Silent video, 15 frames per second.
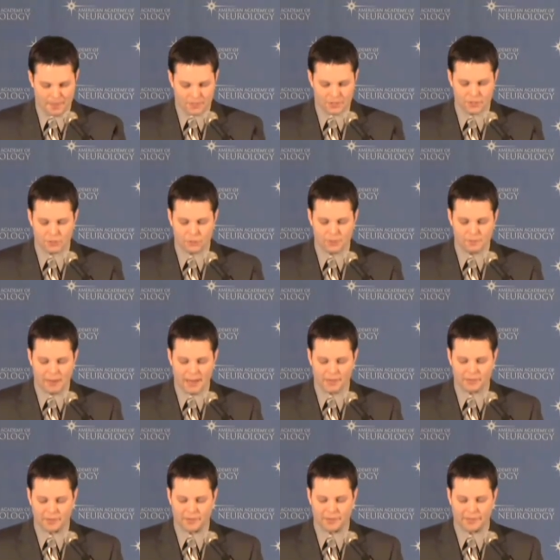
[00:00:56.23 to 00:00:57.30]
Just a
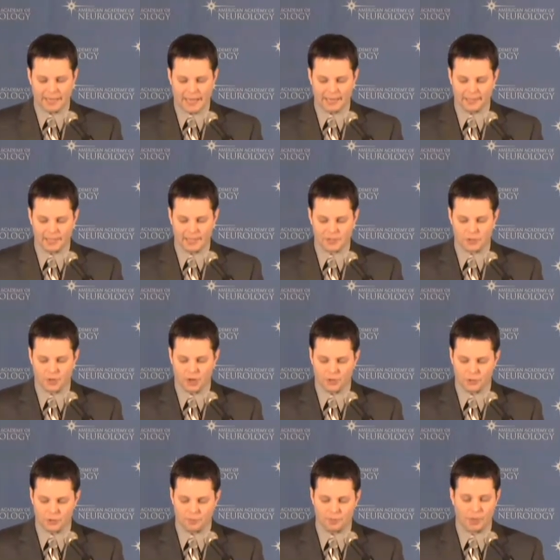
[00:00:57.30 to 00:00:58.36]
reminder that the guidelines are
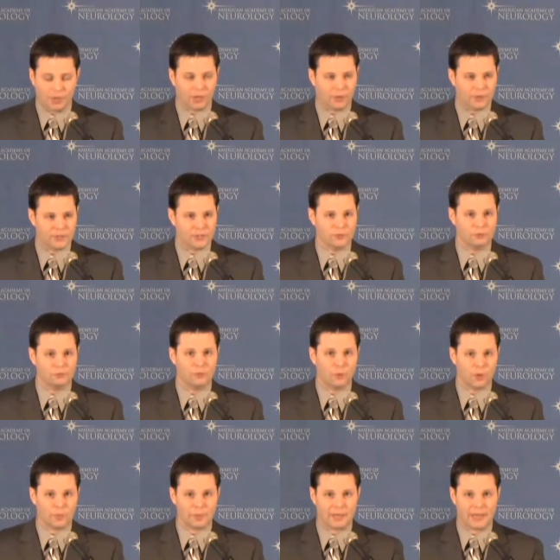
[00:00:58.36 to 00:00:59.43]
under embargo until
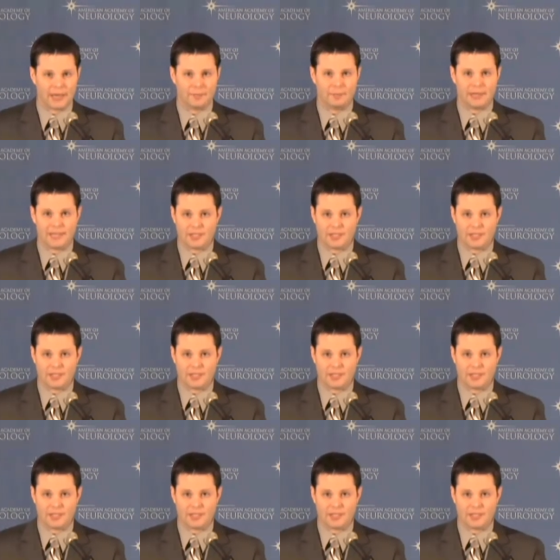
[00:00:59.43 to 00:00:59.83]
4 p.m.